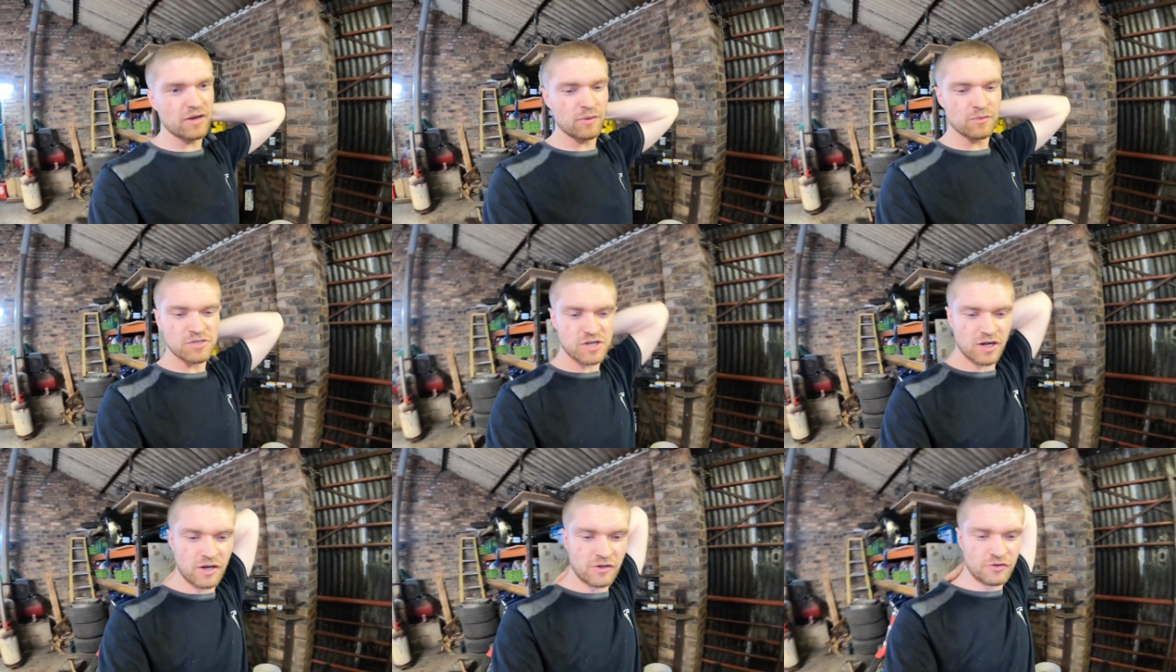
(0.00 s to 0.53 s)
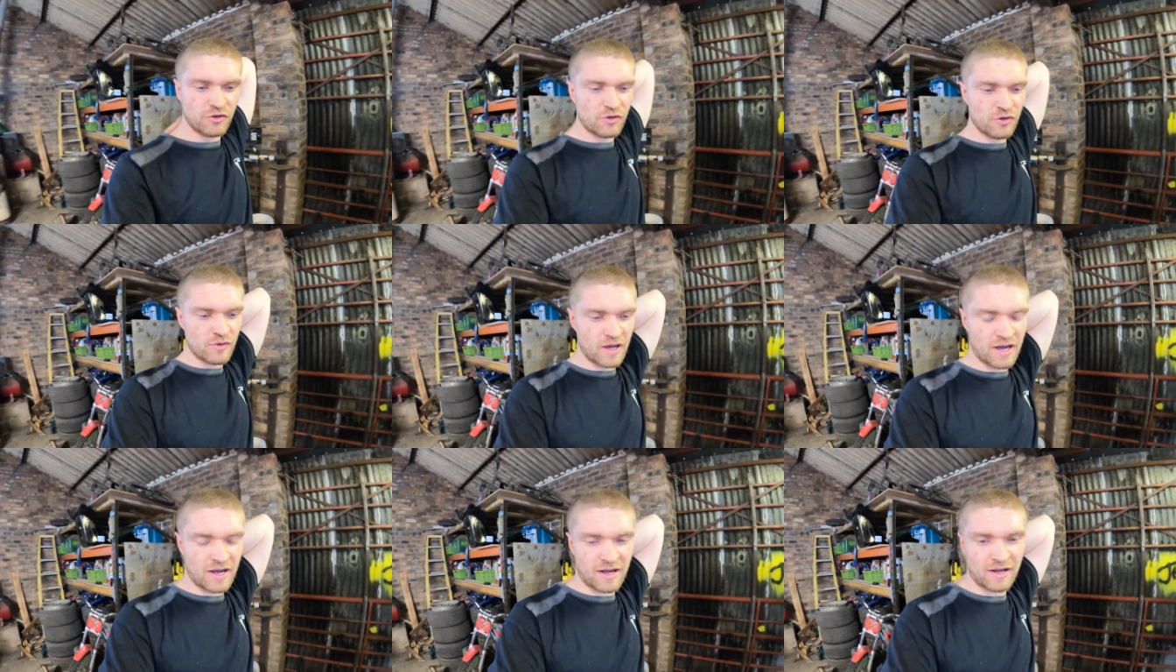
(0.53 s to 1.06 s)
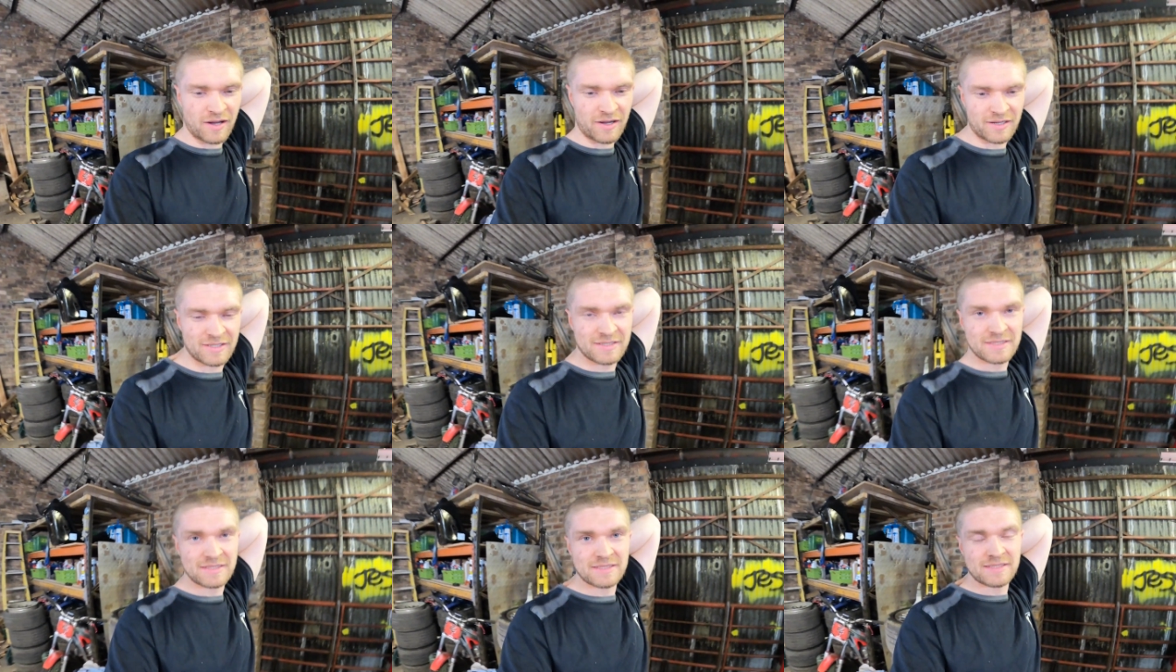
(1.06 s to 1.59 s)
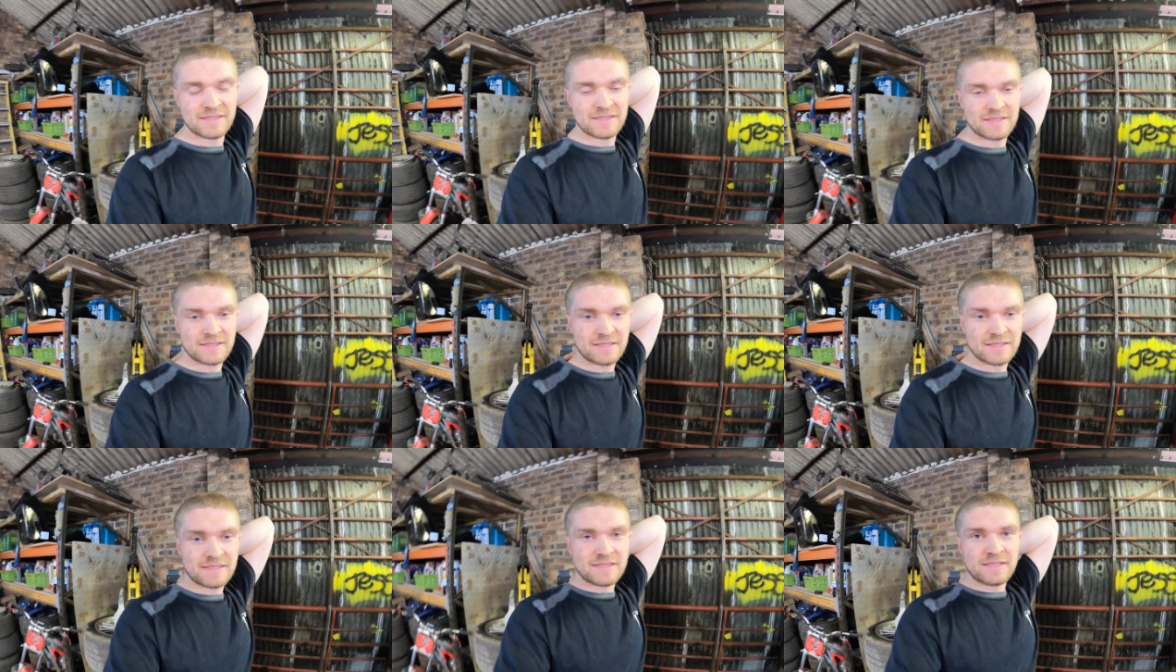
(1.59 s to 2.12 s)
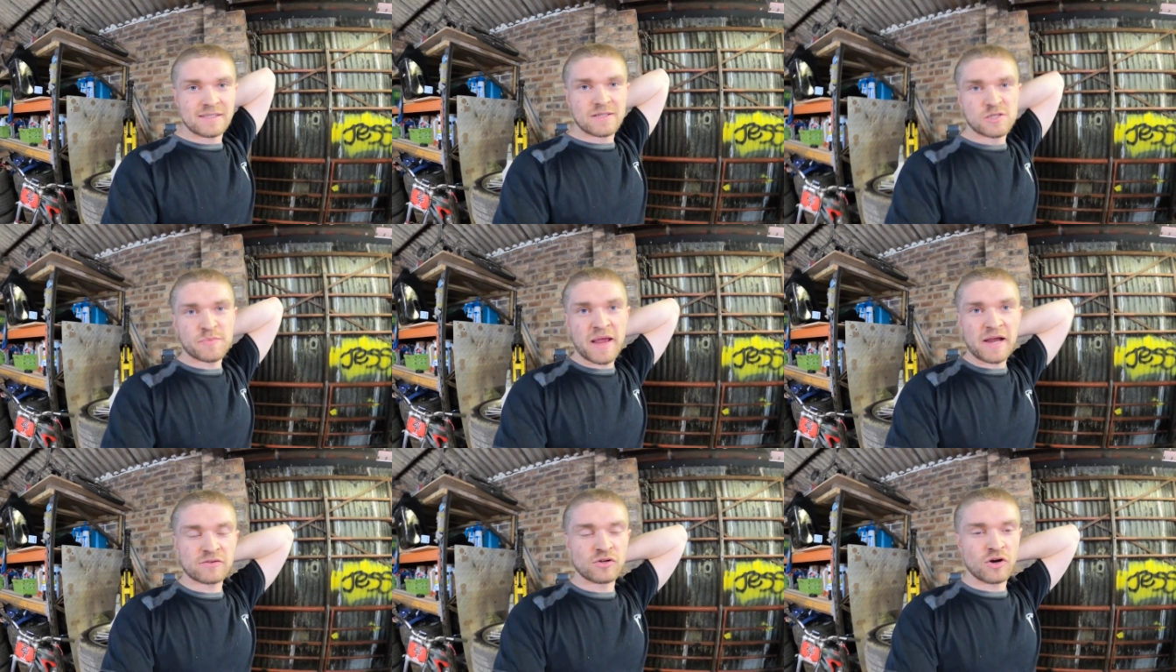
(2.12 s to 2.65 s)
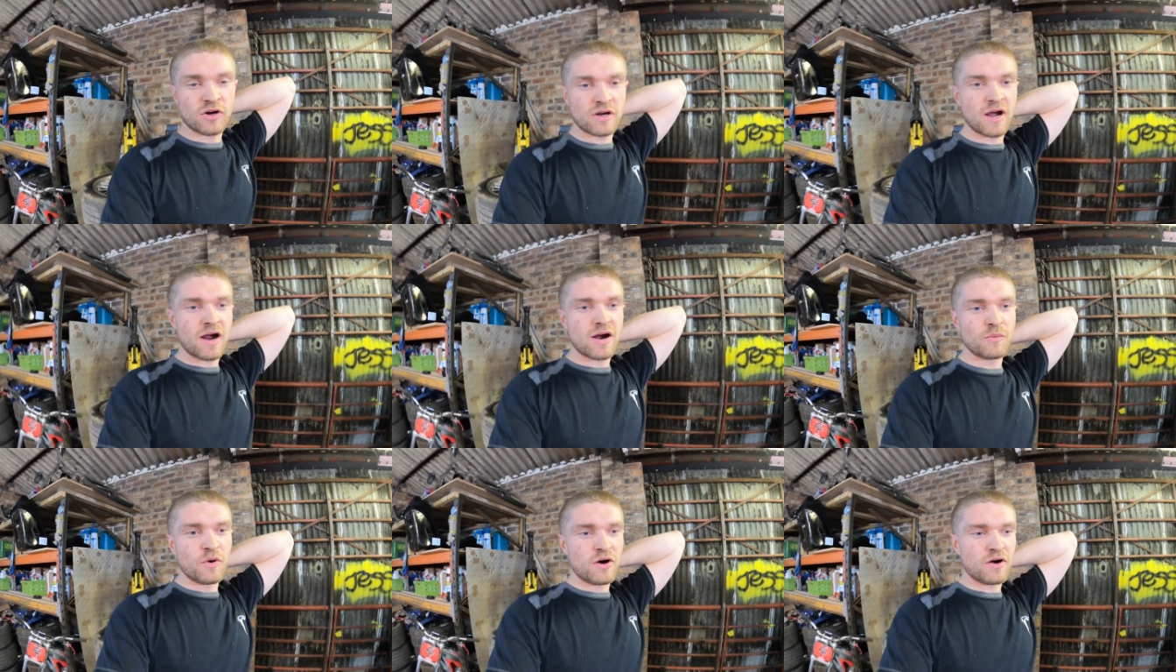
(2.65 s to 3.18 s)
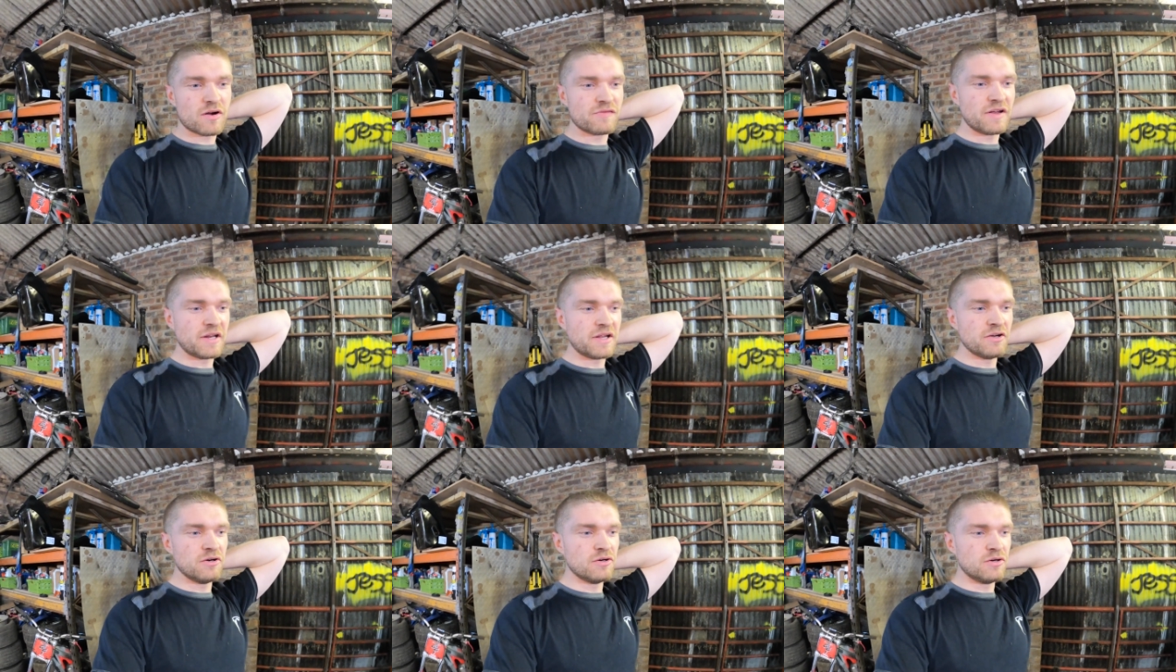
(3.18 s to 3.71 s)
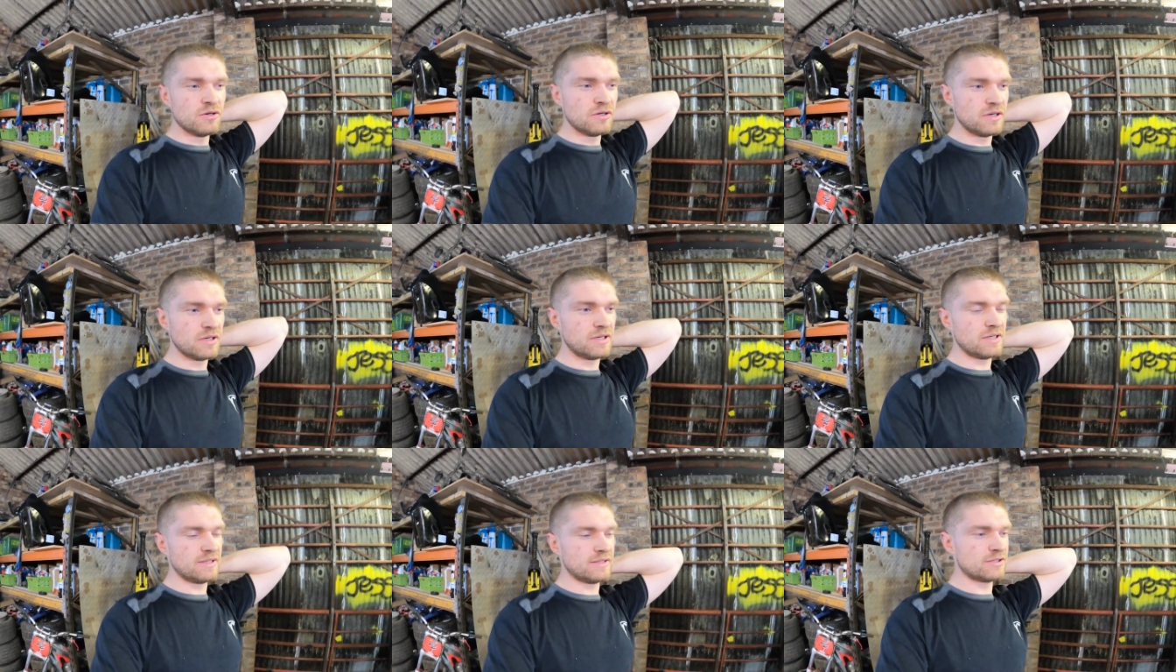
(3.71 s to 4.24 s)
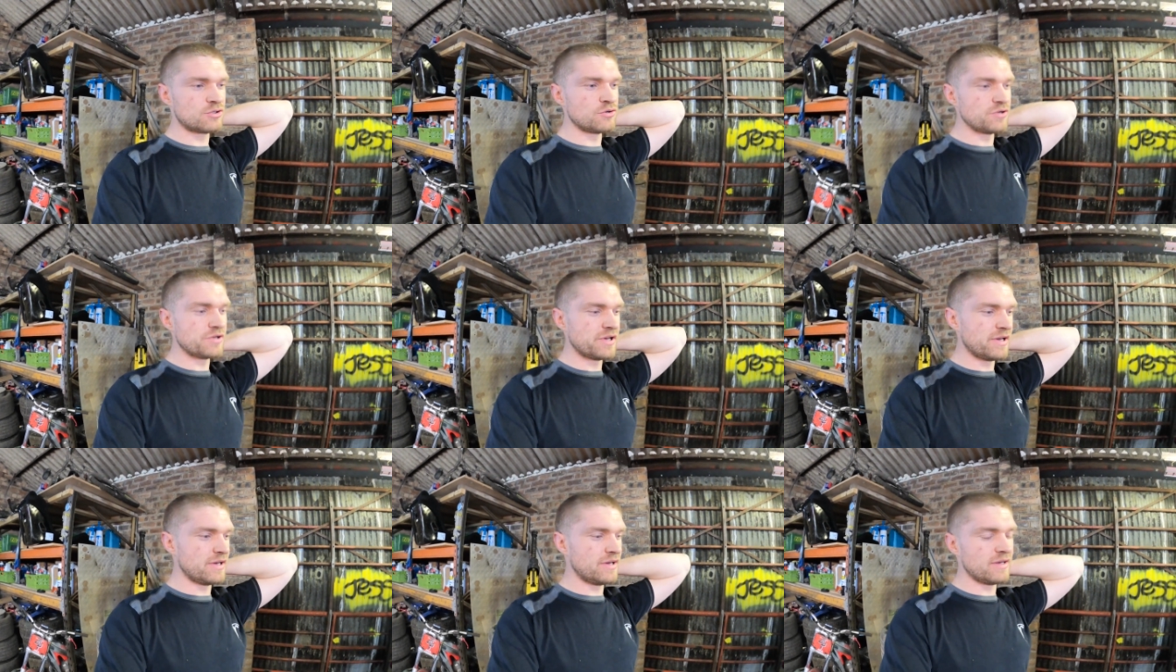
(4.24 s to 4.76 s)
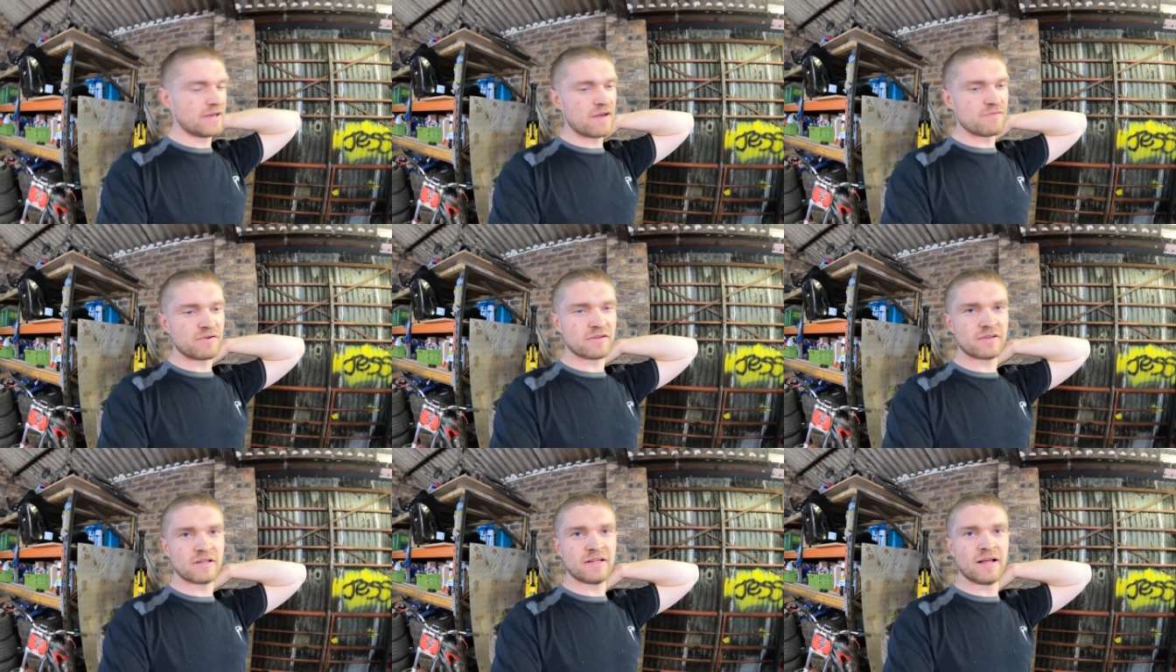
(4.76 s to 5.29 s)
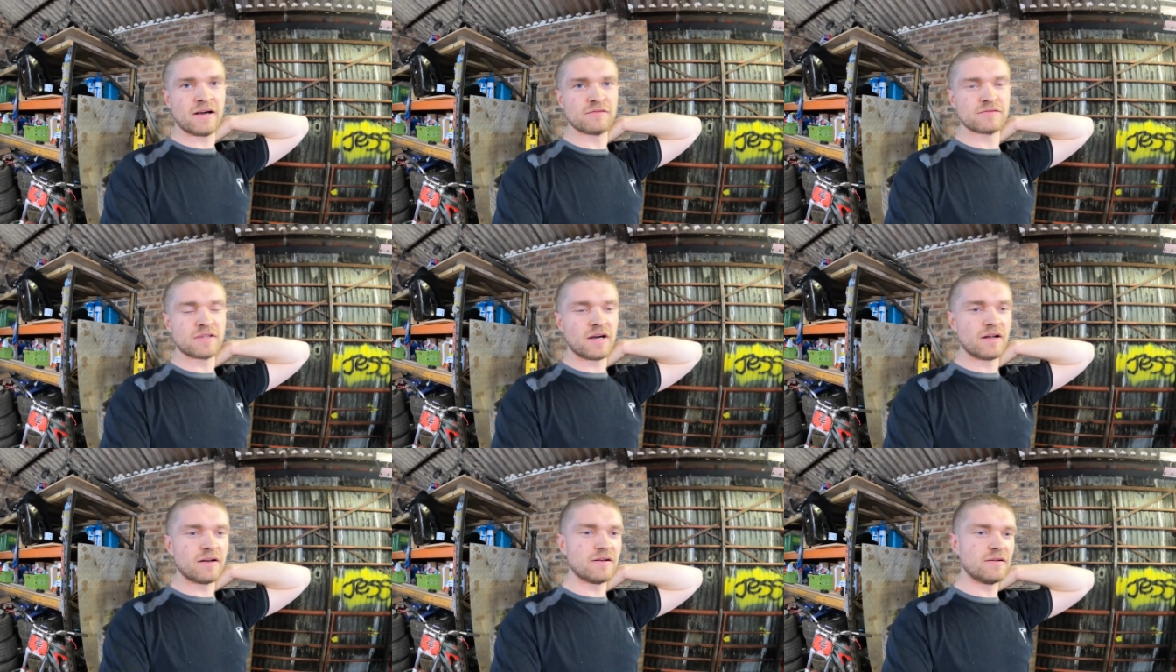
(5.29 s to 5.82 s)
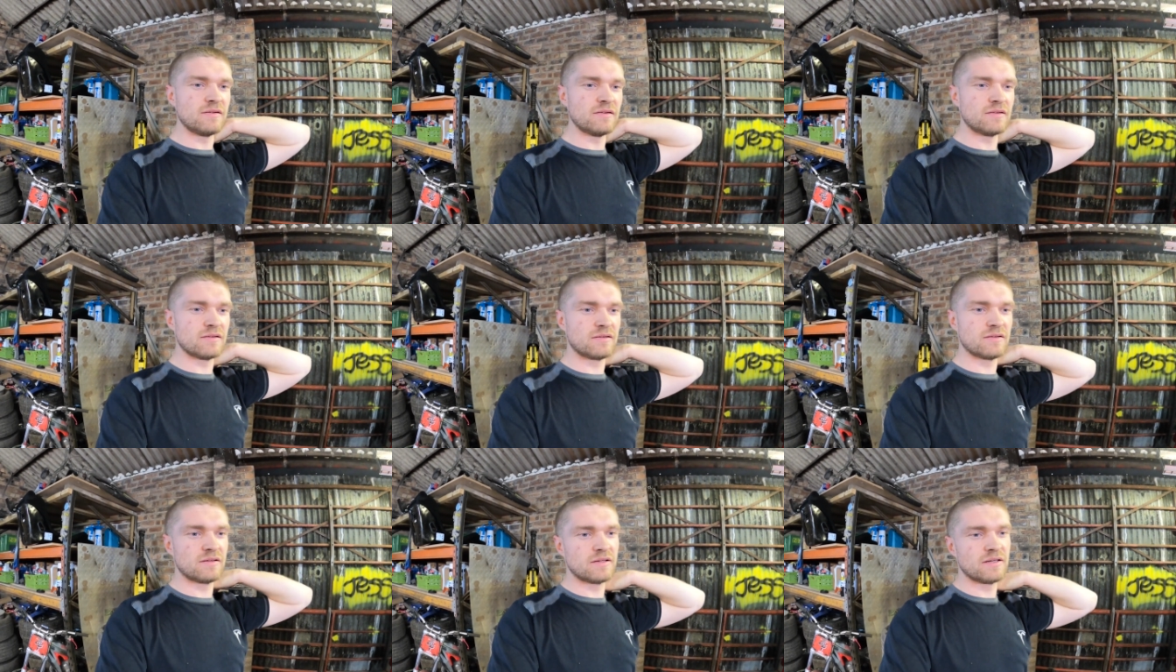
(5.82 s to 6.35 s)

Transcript: I was going to do a Spec Talk car walk video, show you everything that I've done